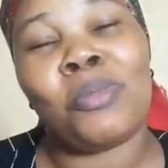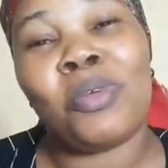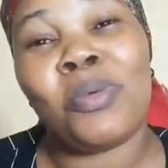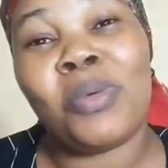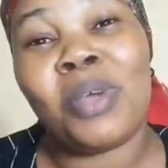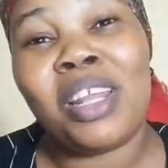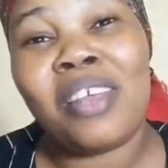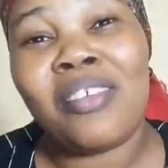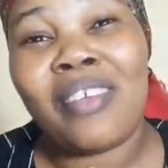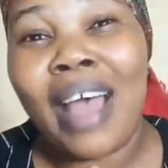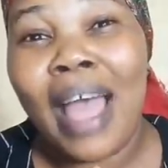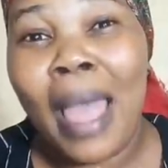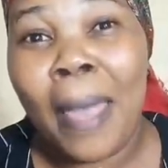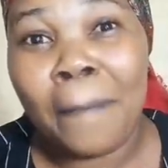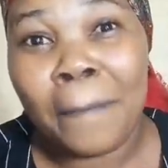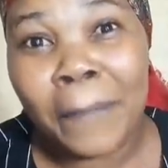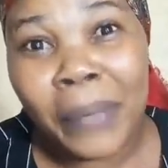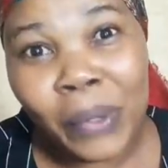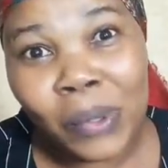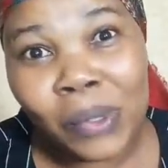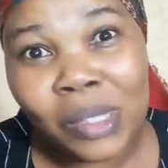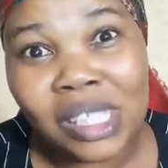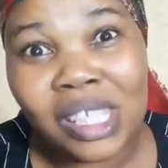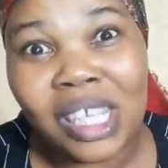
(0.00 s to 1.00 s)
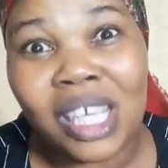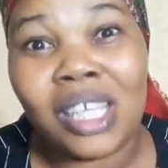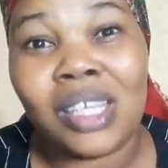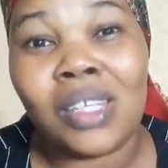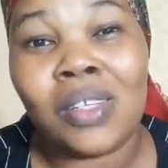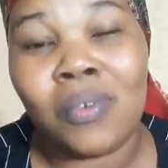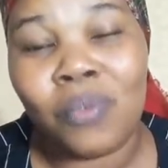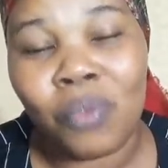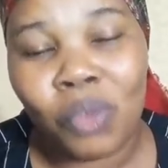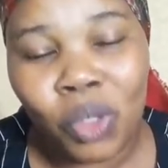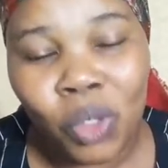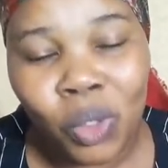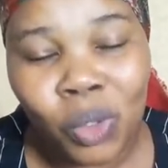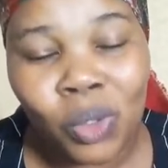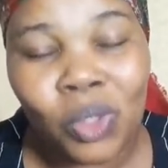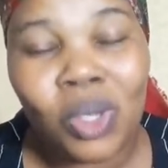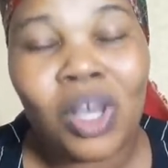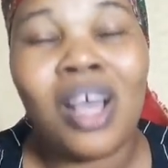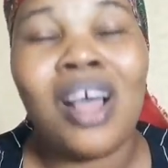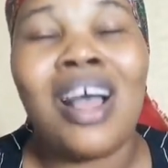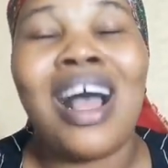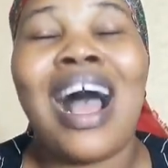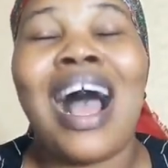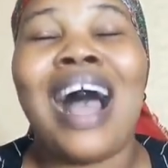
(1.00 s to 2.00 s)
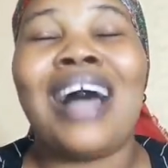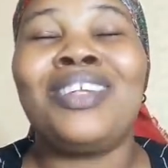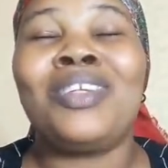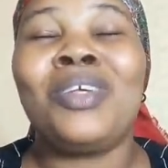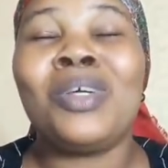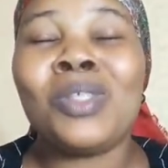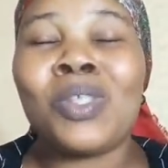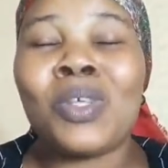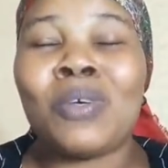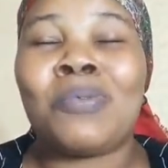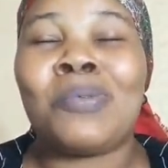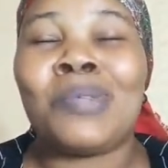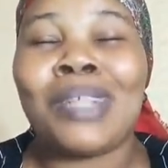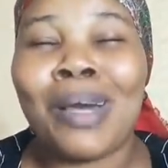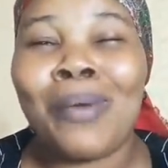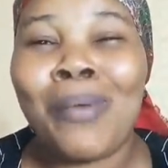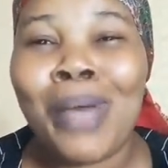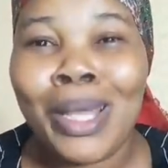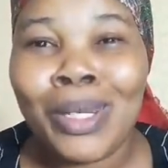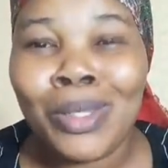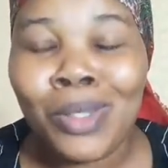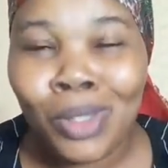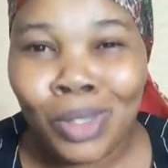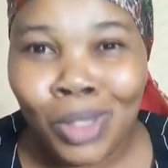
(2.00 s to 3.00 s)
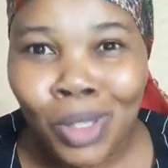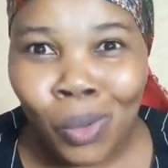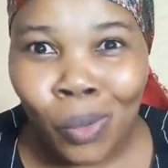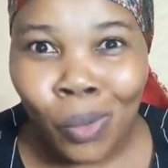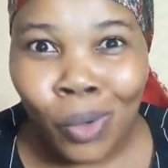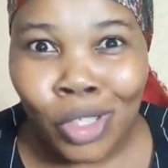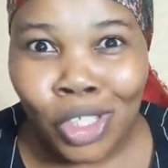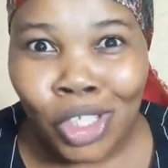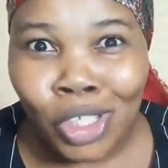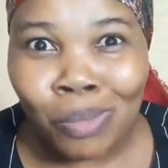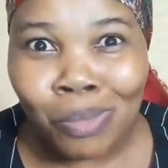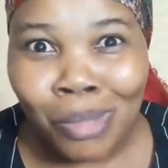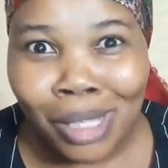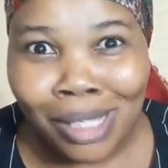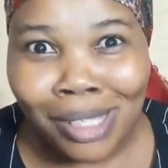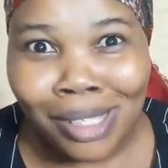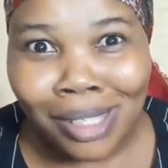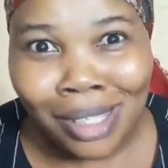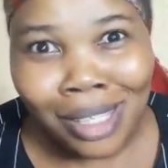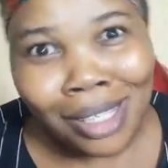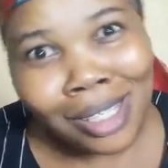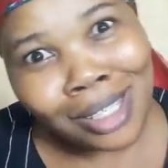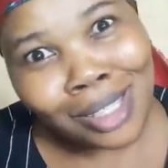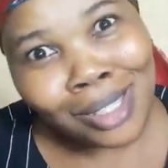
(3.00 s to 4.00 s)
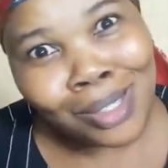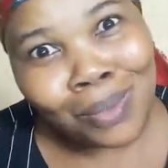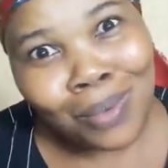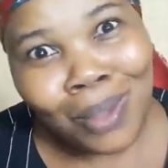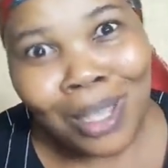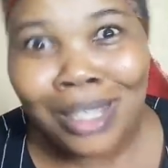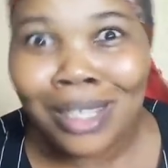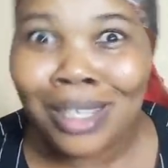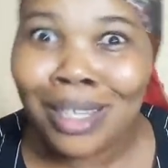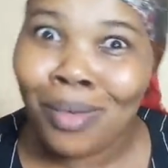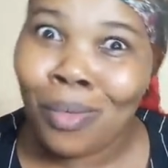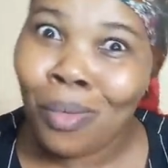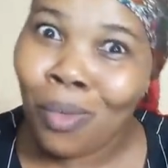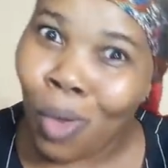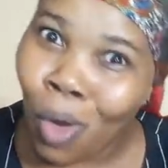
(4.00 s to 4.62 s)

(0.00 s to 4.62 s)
you whenever I post a new video. Those of now when don't they watch me since when they